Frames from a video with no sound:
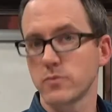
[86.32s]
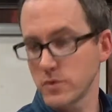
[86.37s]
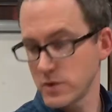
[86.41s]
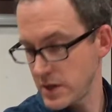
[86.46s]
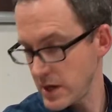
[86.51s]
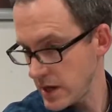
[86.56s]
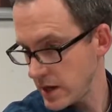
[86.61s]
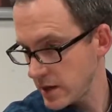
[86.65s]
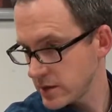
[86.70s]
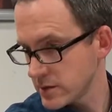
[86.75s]

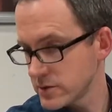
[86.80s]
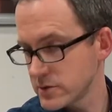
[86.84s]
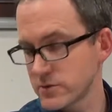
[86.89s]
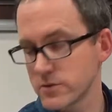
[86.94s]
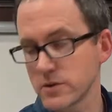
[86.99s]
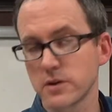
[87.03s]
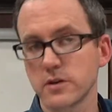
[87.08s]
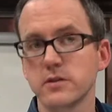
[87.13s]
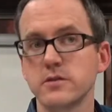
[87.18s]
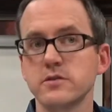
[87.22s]
Yeah,
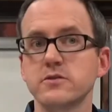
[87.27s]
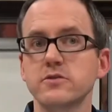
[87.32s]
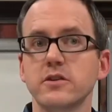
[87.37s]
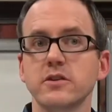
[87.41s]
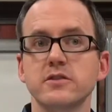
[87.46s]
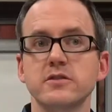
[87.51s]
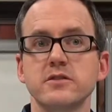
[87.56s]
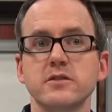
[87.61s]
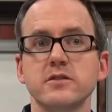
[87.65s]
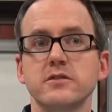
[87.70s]
strict
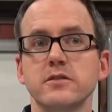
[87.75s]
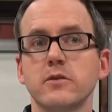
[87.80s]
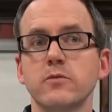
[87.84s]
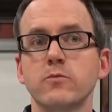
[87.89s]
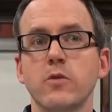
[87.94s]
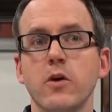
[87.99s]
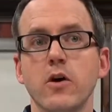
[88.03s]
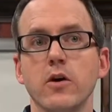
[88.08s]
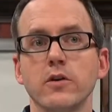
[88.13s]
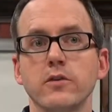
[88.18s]
constructionists are
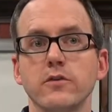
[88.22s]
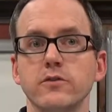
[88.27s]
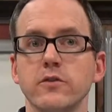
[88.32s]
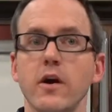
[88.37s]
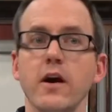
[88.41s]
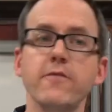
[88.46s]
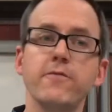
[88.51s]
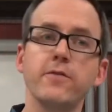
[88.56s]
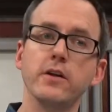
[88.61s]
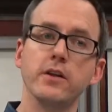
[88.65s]
wrong. So
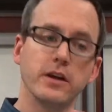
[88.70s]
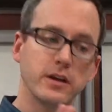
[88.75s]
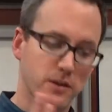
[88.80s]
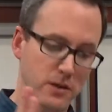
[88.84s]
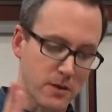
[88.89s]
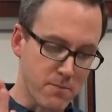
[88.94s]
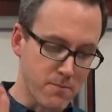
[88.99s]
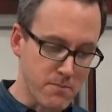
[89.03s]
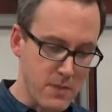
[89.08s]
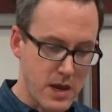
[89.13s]
I felt like
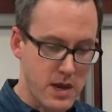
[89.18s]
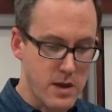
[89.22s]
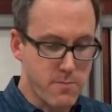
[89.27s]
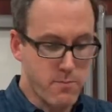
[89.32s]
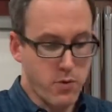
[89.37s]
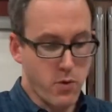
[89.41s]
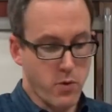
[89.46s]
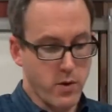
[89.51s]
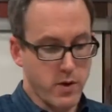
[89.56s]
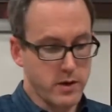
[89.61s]
the main
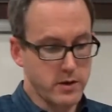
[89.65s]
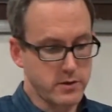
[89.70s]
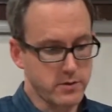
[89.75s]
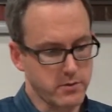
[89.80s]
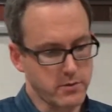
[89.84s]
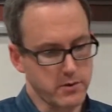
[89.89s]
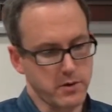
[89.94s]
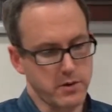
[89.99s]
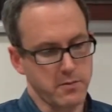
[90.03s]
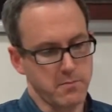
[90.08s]
point
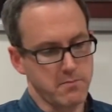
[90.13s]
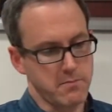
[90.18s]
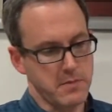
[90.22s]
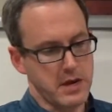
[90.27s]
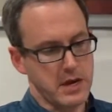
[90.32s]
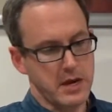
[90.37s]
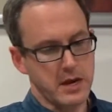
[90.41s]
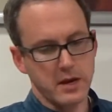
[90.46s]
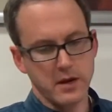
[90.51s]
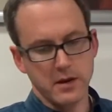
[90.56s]
or the
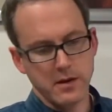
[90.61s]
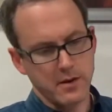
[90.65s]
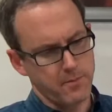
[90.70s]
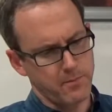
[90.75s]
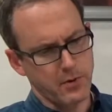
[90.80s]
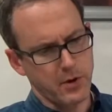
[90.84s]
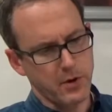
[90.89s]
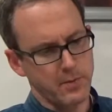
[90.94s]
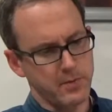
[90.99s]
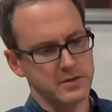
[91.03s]
main uh,
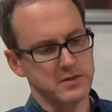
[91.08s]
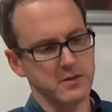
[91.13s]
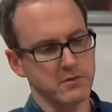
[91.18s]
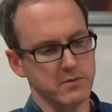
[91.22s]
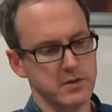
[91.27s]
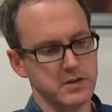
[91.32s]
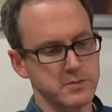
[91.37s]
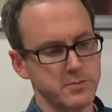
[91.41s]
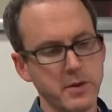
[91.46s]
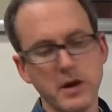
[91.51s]
purpose
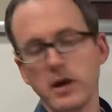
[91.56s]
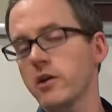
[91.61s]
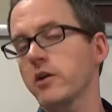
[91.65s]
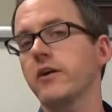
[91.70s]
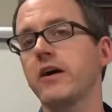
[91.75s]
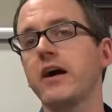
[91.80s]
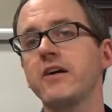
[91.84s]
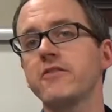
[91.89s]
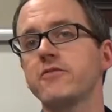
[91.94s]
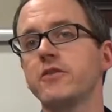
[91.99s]
of this
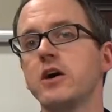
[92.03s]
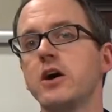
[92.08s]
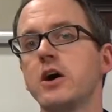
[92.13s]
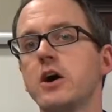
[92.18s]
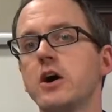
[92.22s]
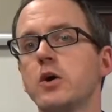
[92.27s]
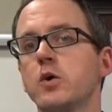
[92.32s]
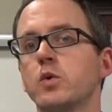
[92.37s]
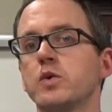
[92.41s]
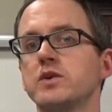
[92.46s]
paragraph
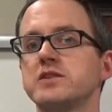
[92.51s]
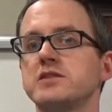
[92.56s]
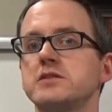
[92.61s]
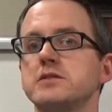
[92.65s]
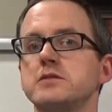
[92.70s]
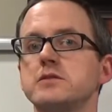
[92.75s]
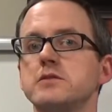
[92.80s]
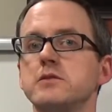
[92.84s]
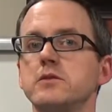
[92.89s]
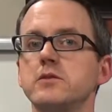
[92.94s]
was
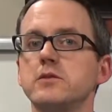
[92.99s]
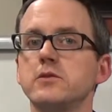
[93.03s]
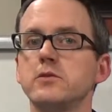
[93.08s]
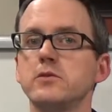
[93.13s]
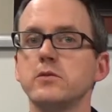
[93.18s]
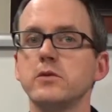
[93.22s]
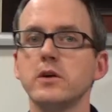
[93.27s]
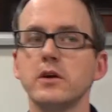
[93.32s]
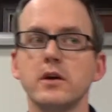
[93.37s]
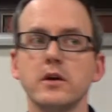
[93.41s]

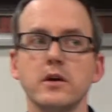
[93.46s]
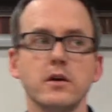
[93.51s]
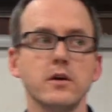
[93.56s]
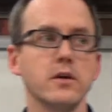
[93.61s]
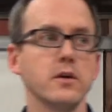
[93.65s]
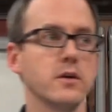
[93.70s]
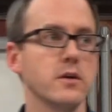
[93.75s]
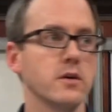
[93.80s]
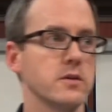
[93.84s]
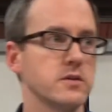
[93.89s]
to
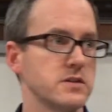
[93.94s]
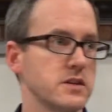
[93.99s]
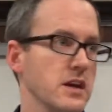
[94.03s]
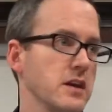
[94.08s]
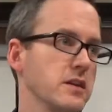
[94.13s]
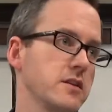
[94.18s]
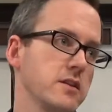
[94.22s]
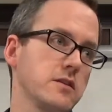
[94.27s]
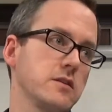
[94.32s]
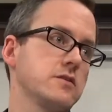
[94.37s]

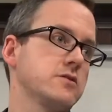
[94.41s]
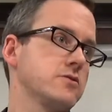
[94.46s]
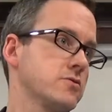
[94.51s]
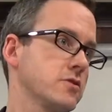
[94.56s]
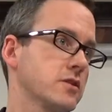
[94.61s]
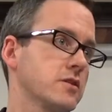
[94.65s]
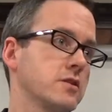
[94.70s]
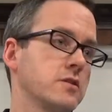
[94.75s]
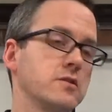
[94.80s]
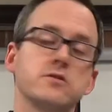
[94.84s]
say that the
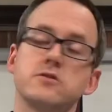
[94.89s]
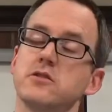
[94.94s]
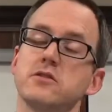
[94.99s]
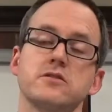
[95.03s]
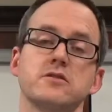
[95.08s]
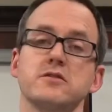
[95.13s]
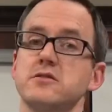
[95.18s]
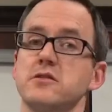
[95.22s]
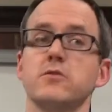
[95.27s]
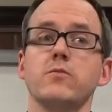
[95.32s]
strict
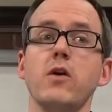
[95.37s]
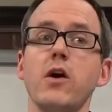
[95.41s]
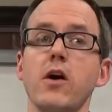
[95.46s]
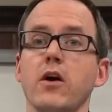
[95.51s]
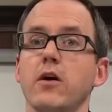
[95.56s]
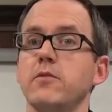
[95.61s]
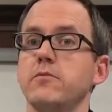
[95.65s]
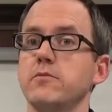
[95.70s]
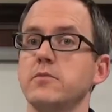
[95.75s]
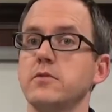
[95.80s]
constructionists are
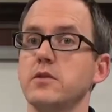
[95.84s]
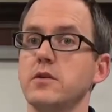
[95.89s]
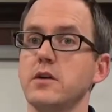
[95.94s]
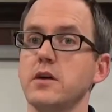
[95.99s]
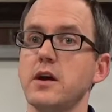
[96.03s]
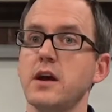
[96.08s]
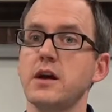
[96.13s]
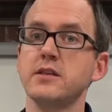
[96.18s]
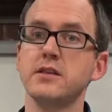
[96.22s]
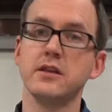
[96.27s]
wrong.
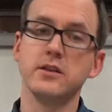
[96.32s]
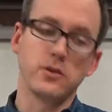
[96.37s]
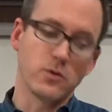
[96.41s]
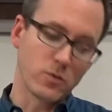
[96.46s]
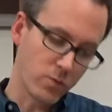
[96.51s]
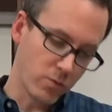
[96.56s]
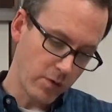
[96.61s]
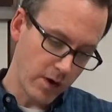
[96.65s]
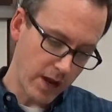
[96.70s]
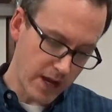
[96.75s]
And then the
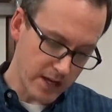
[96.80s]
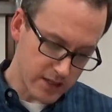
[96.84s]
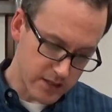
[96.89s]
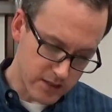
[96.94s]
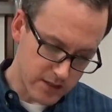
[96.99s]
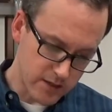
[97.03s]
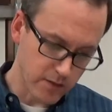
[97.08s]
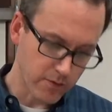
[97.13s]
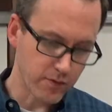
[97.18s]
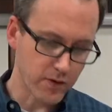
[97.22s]

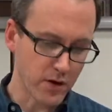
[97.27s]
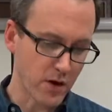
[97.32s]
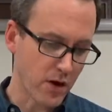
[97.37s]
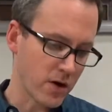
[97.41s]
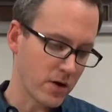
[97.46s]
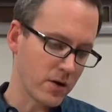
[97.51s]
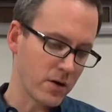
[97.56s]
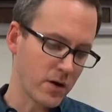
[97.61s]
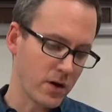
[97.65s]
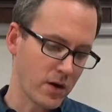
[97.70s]
rest of the
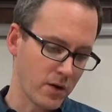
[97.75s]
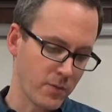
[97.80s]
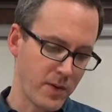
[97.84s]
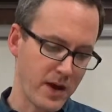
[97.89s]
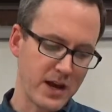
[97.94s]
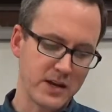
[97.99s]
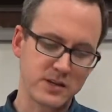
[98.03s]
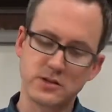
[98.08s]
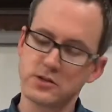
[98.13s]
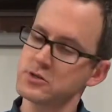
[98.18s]
uh,
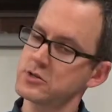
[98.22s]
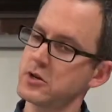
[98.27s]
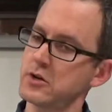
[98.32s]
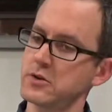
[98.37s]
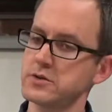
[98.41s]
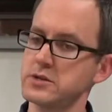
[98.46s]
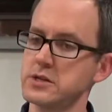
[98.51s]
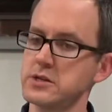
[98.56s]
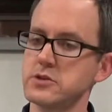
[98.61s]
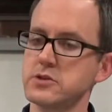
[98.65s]
passage
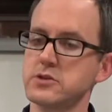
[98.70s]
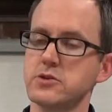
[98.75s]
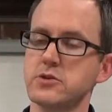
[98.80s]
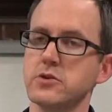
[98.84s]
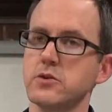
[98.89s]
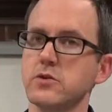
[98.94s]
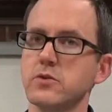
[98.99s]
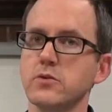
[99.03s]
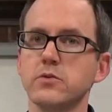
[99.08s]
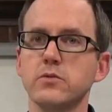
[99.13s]
goes
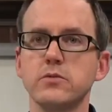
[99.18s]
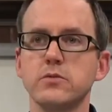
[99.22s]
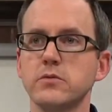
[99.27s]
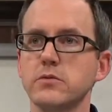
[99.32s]
into,